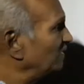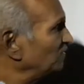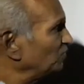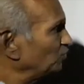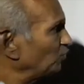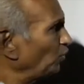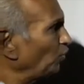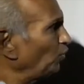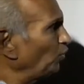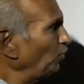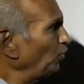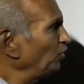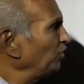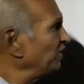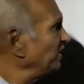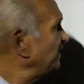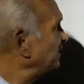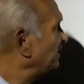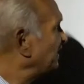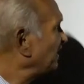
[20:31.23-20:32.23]
So,
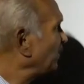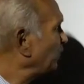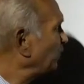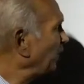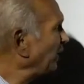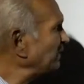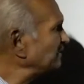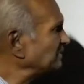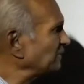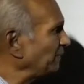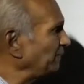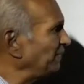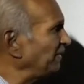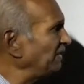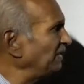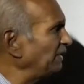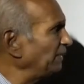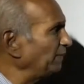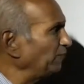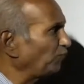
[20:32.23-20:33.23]
it requires a
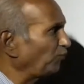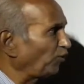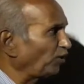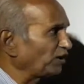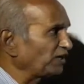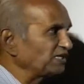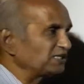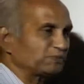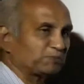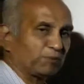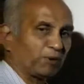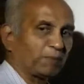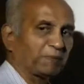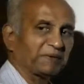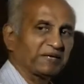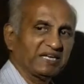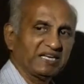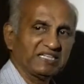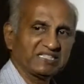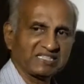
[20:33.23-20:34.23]
medium for its
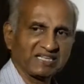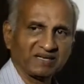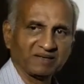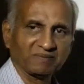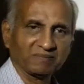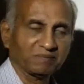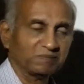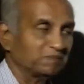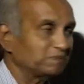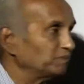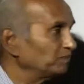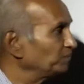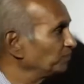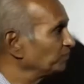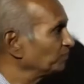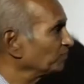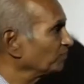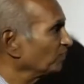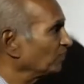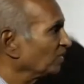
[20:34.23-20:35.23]
propagation.
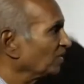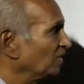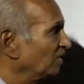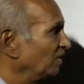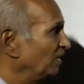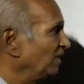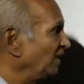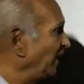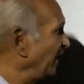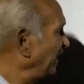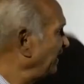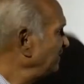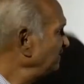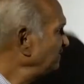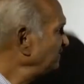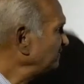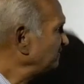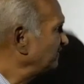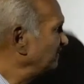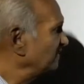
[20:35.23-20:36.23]

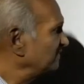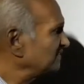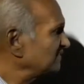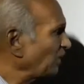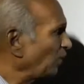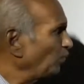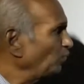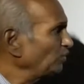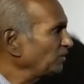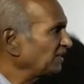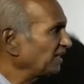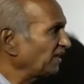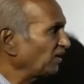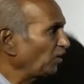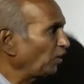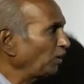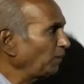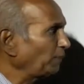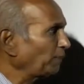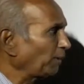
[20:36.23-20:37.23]
Hence, sound
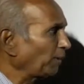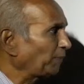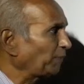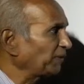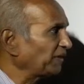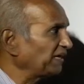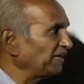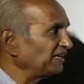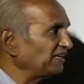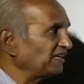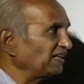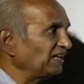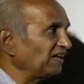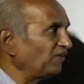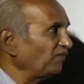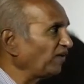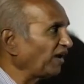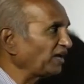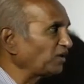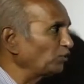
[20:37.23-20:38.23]
cannot propagate in
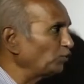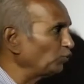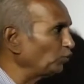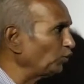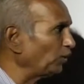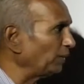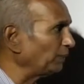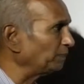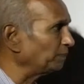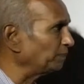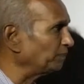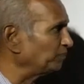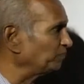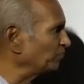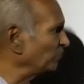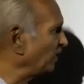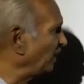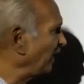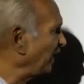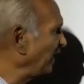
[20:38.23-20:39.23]
a vacuum,
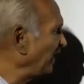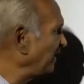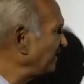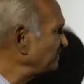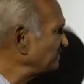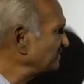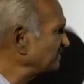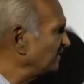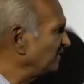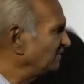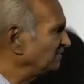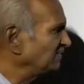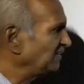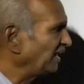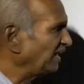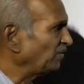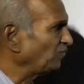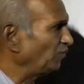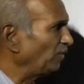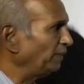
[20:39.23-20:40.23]
as
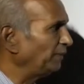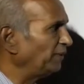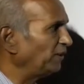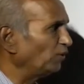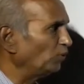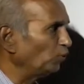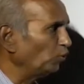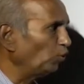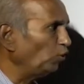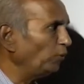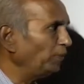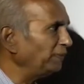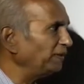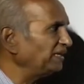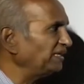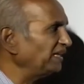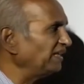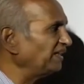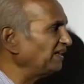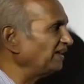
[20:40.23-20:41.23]
there will be no
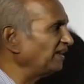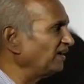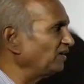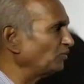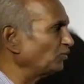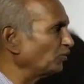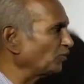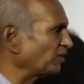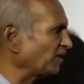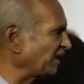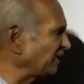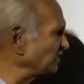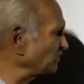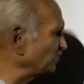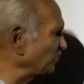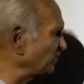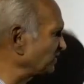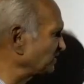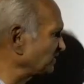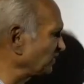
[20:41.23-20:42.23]
material to
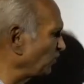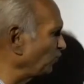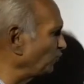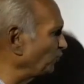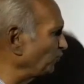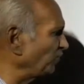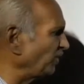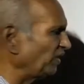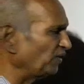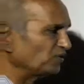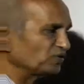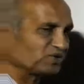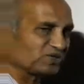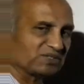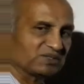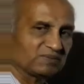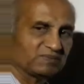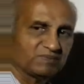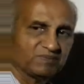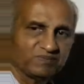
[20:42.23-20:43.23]
transfer sound waves.